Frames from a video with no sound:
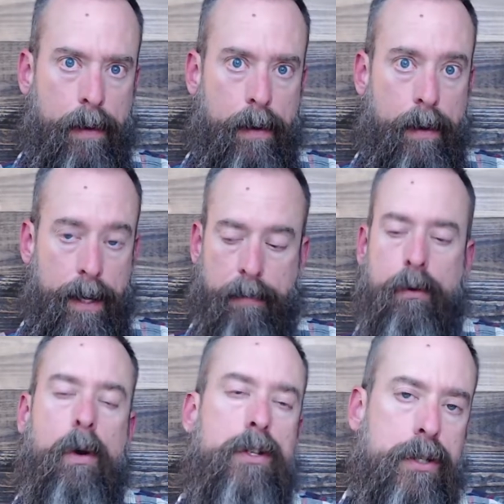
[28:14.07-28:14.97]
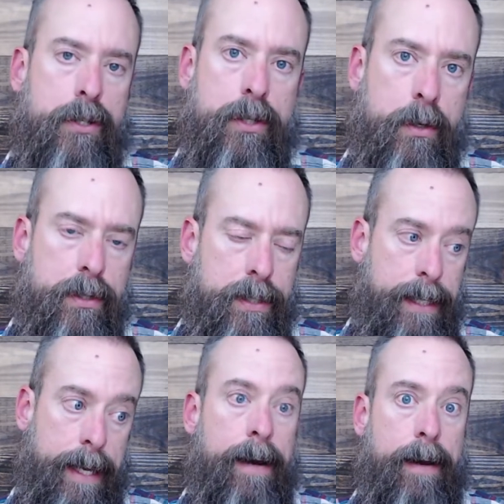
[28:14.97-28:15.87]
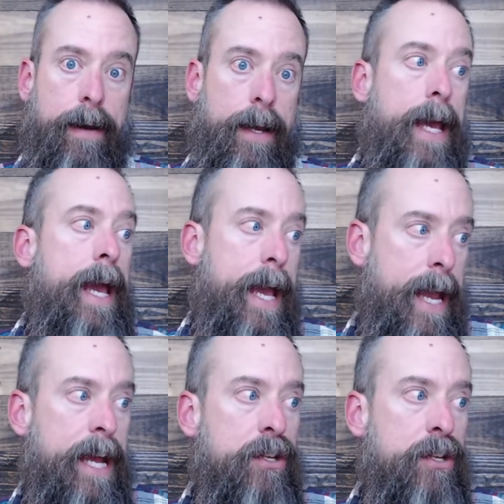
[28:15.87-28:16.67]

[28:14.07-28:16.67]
And of course, Yeshua said, yeah, and